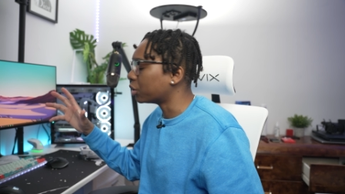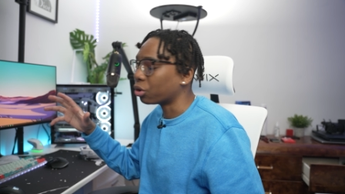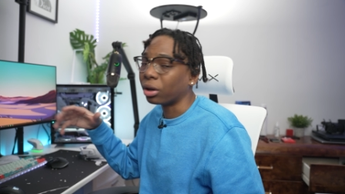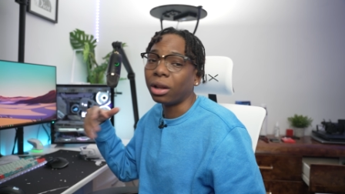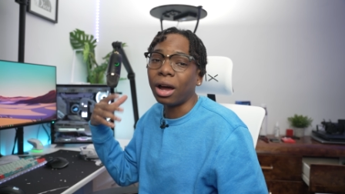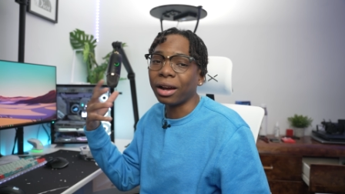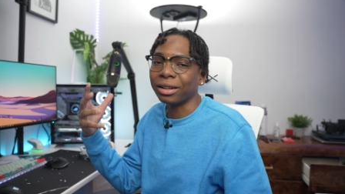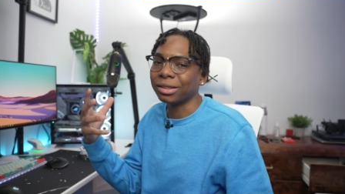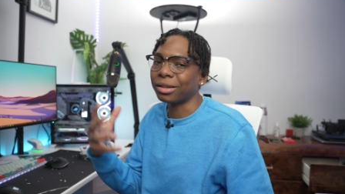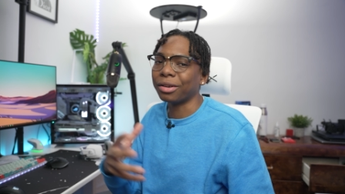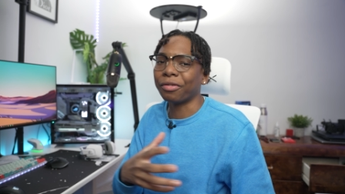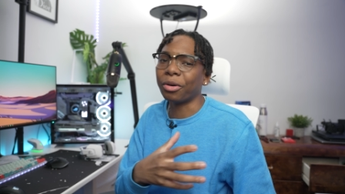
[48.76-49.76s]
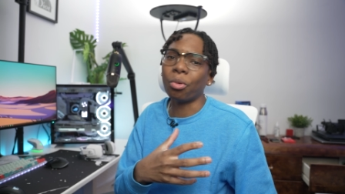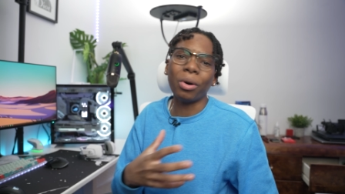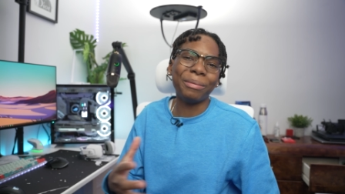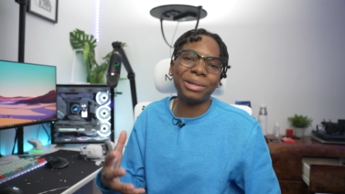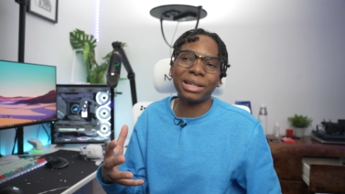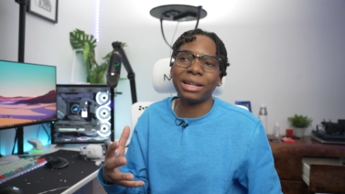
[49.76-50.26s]
or log into different
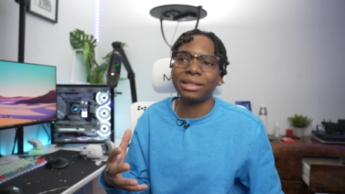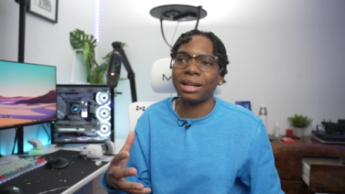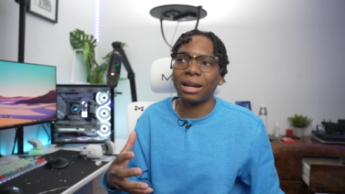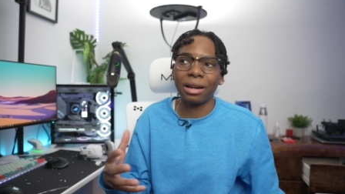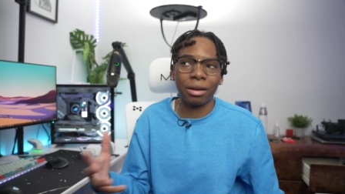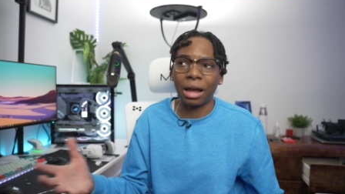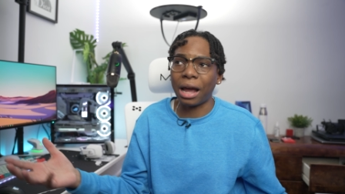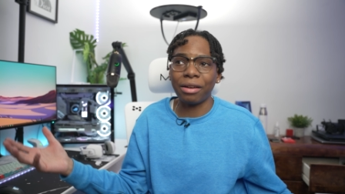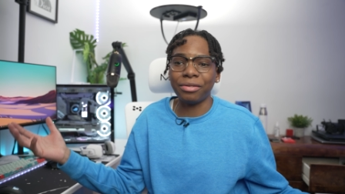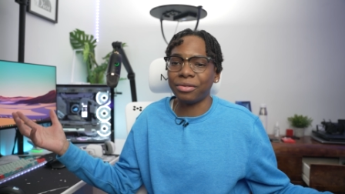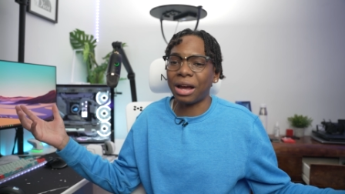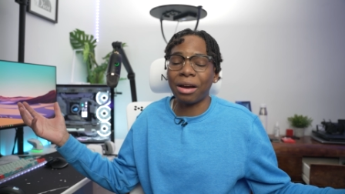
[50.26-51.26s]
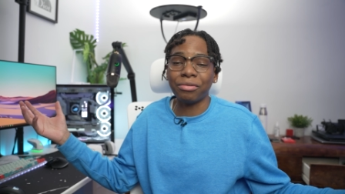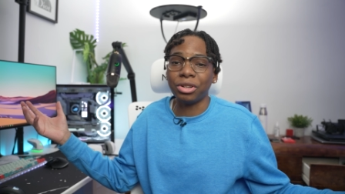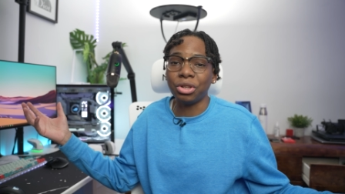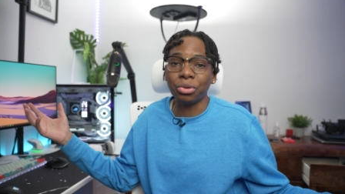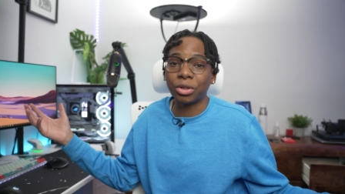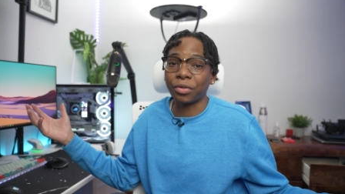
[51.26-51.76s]
websites that I even haven't
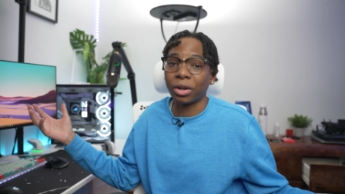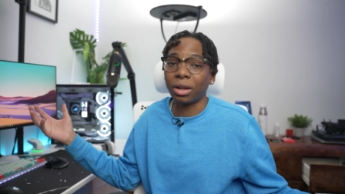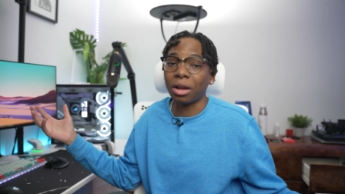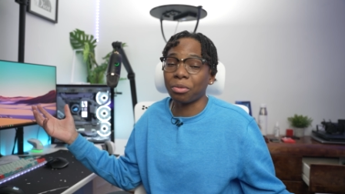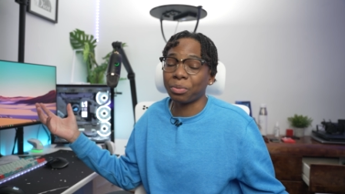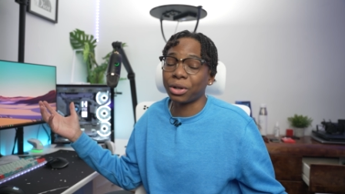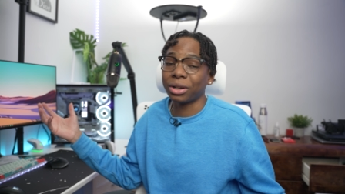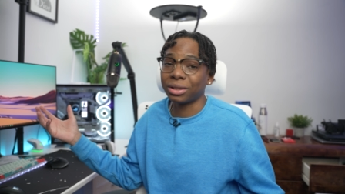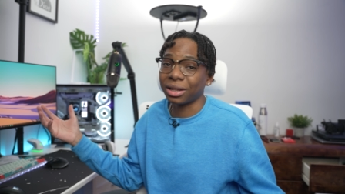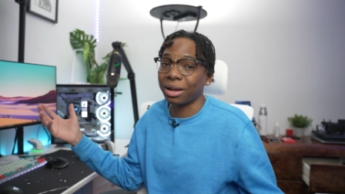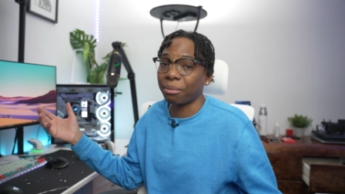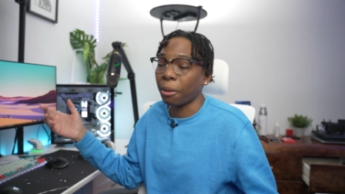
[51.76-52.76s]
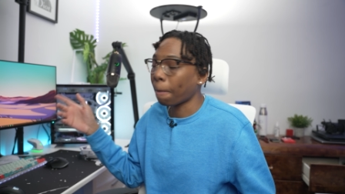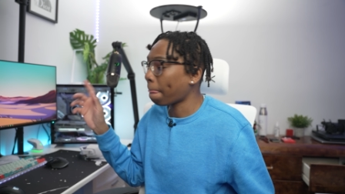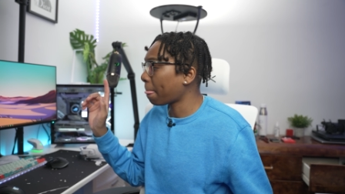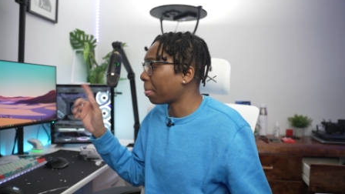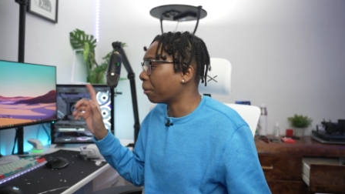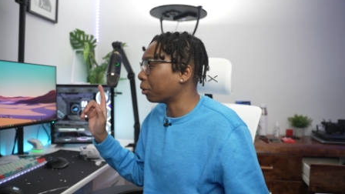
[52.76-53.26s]
used for a long period of time.
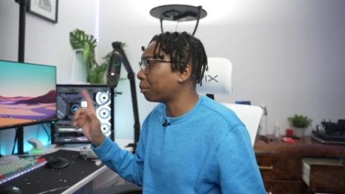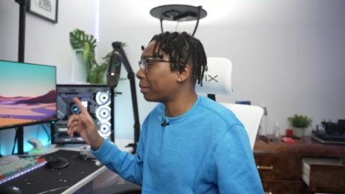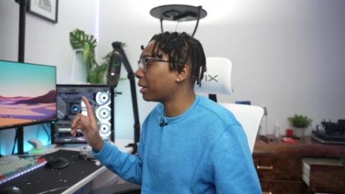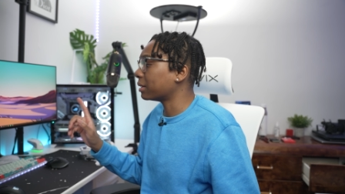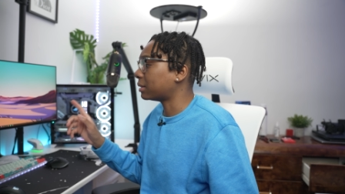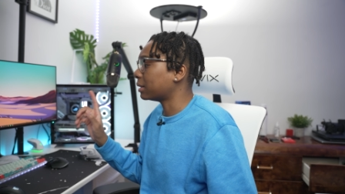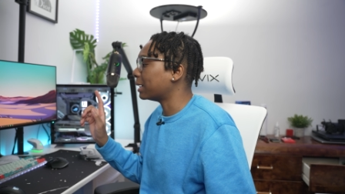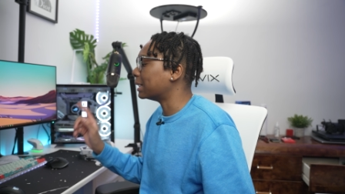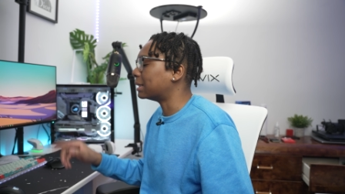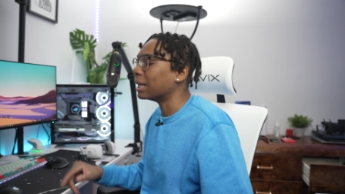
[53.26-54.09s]
NordPass is a